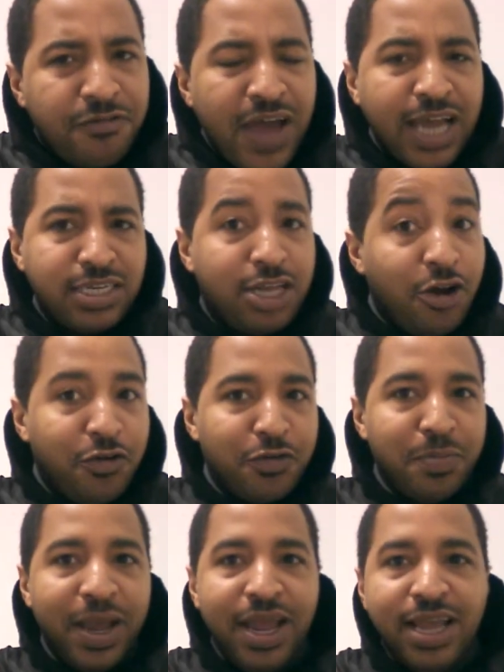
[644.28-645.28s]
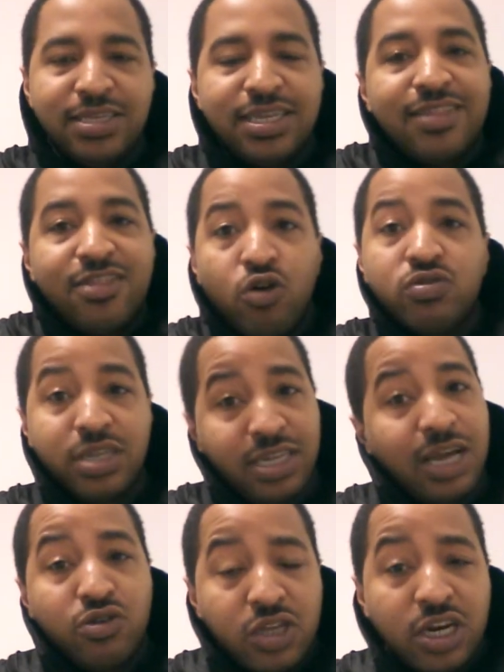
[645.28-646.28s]
fact still remains: those are
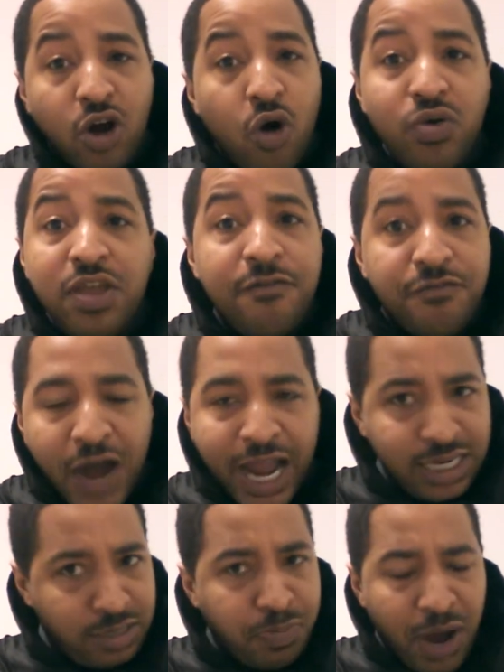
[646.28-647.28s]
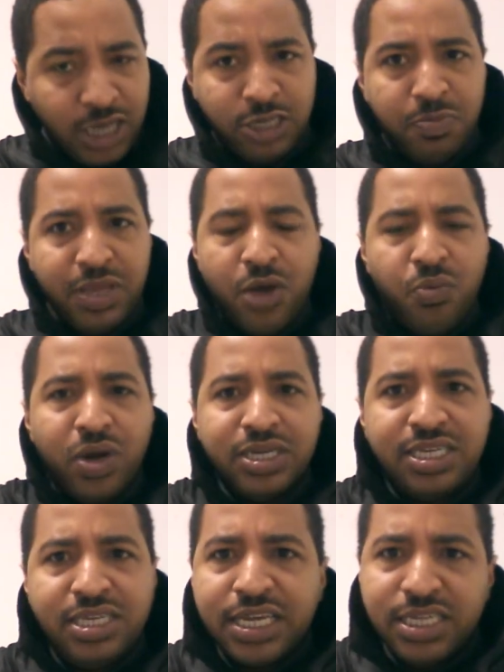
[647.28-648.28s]
those are the only fights possibly at
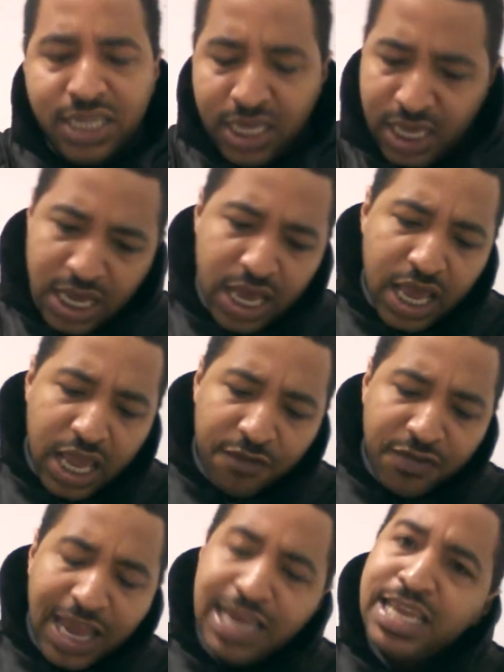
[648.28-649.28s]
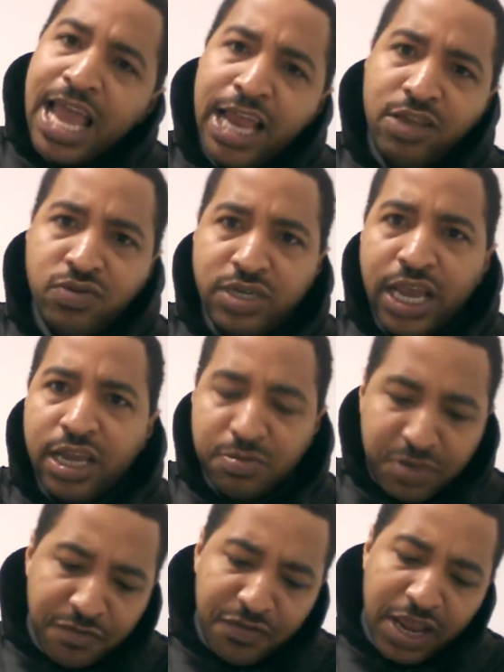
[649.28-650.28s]
160. If it ain't Daniel
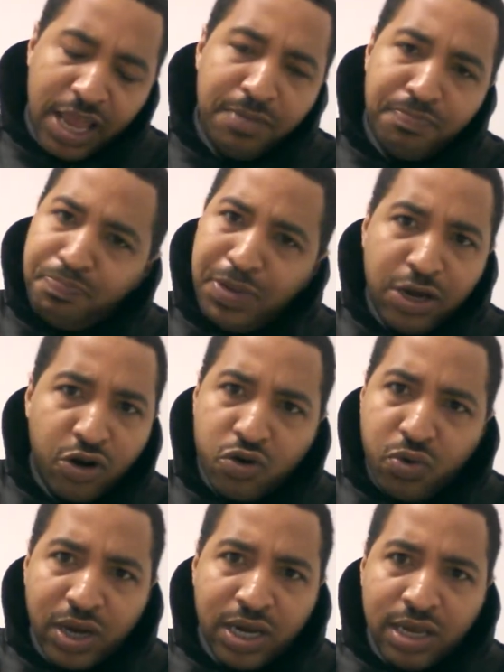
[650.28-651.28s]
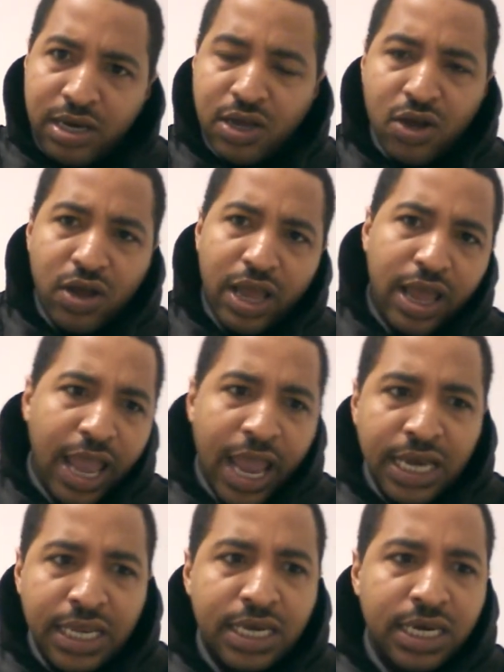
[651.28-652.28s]
Jacobs, if it ain't Peter Quillin,
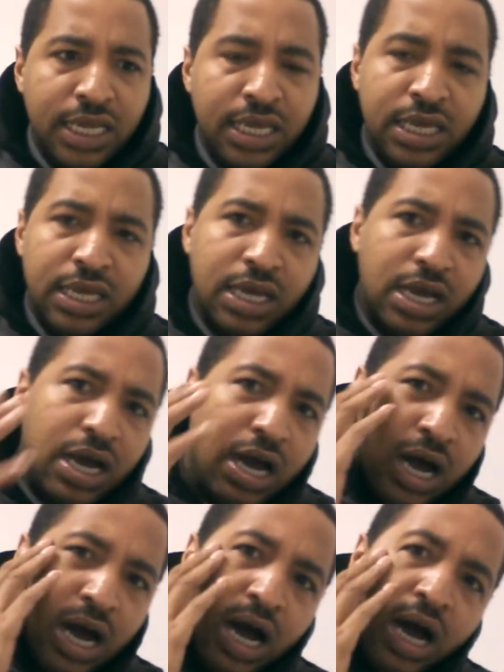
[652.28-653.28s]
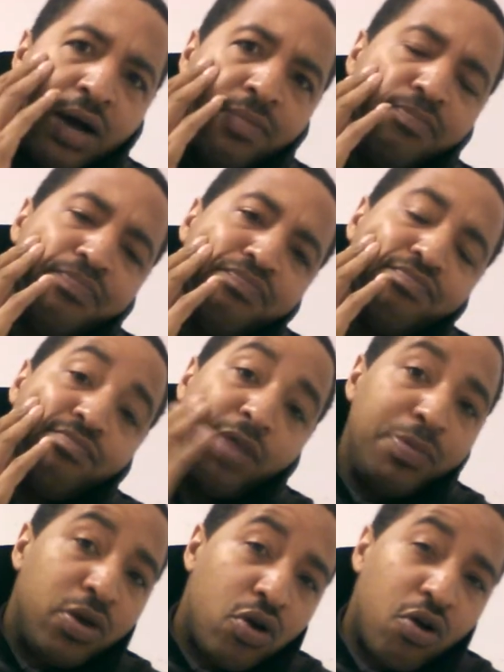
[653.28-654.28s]
Andy Lee um,
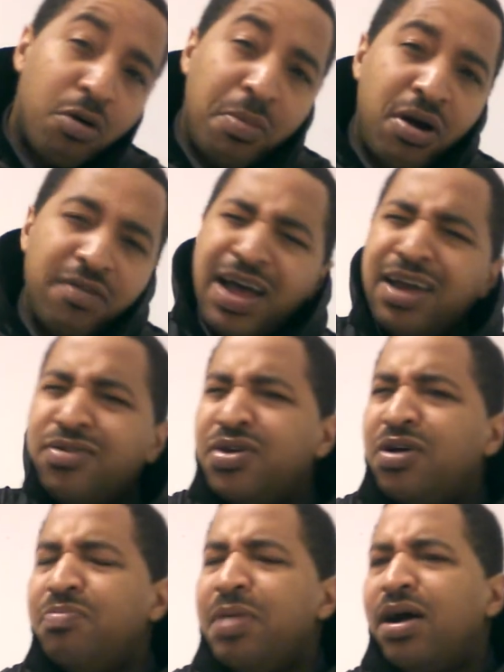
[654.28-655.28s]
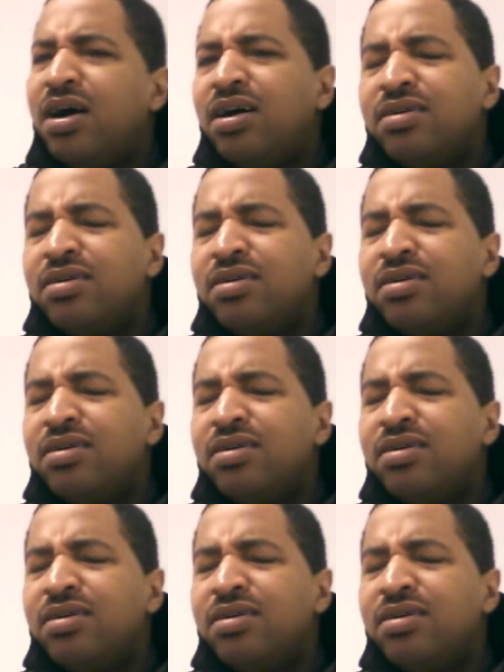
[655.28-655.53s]
maybe Corball, I don't know, but uh,